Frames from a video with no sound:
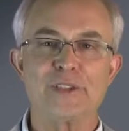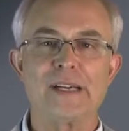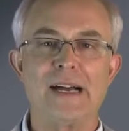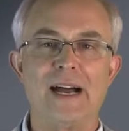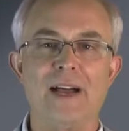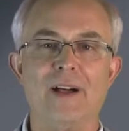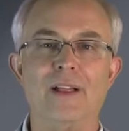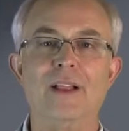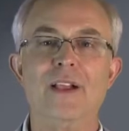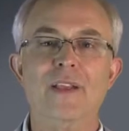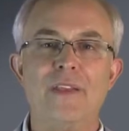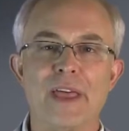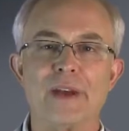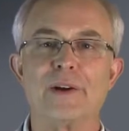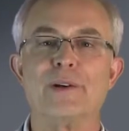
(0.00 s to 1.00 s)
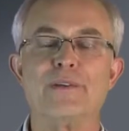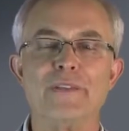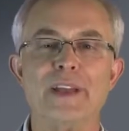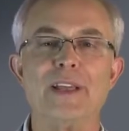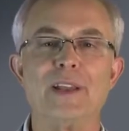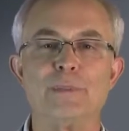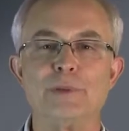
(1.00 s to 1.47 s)
style that are
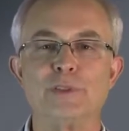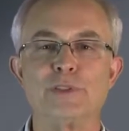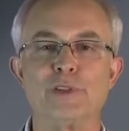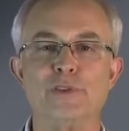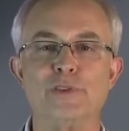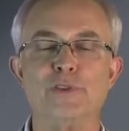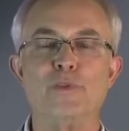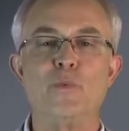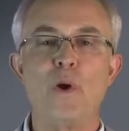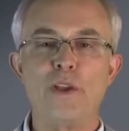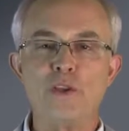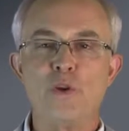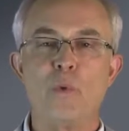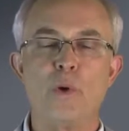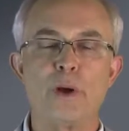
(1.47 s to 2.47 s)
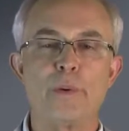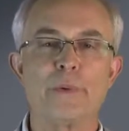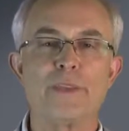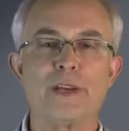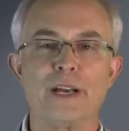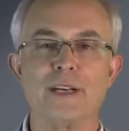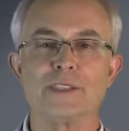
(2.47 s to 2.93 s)
available to you when you work
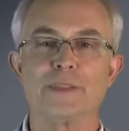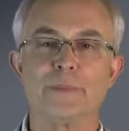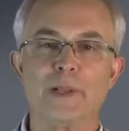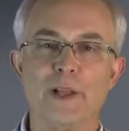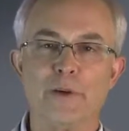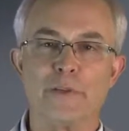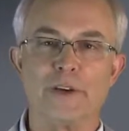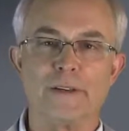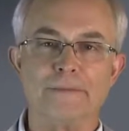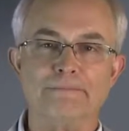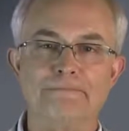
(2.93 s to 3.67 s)
with a custom clothier.